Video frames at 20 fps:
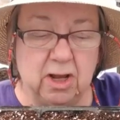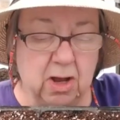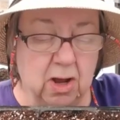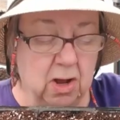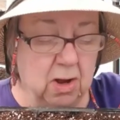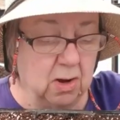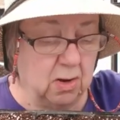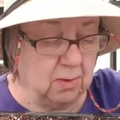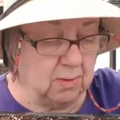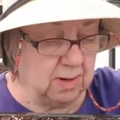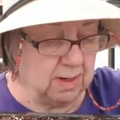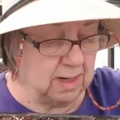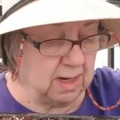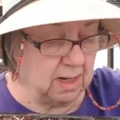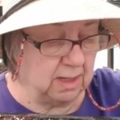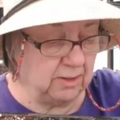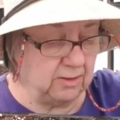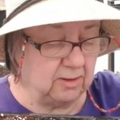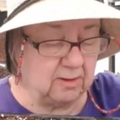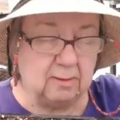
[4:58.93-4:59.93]
go, and
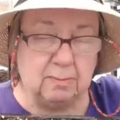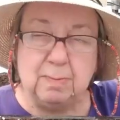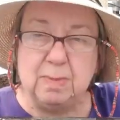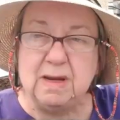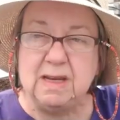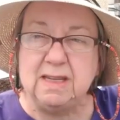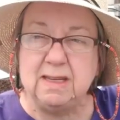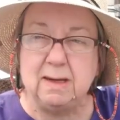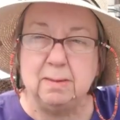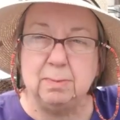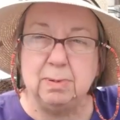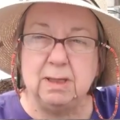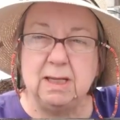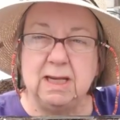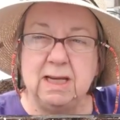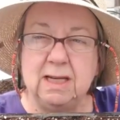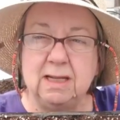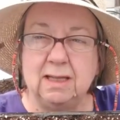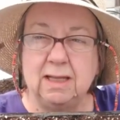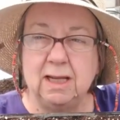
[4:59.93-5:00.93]
I'll just be
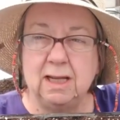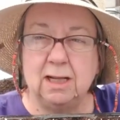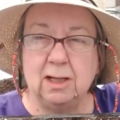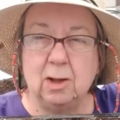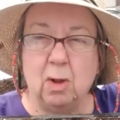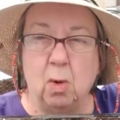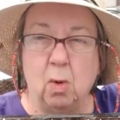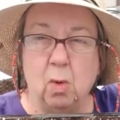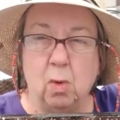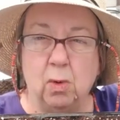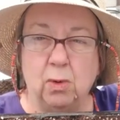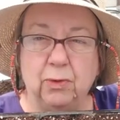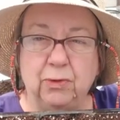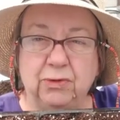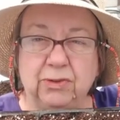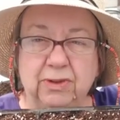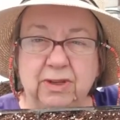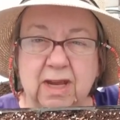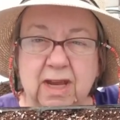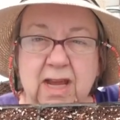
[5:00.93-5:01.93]
dibbling little
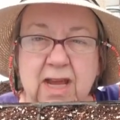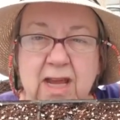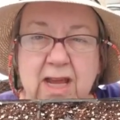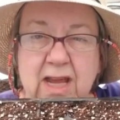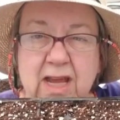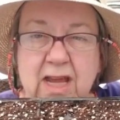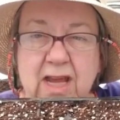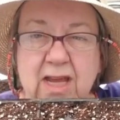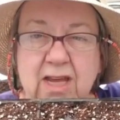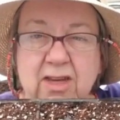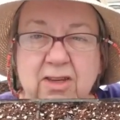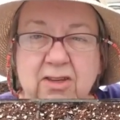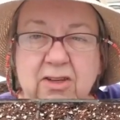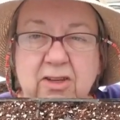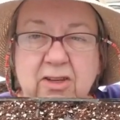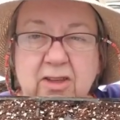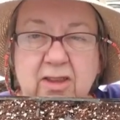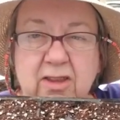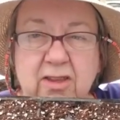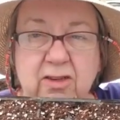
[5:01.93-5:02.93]
holes
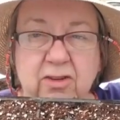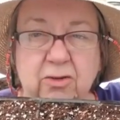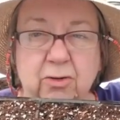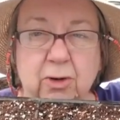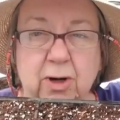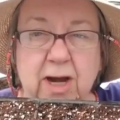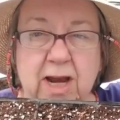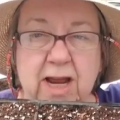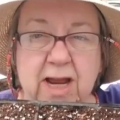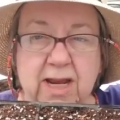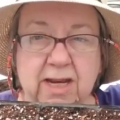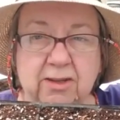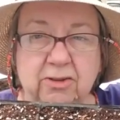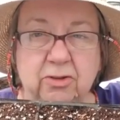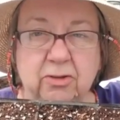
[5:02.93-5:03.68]
into the tray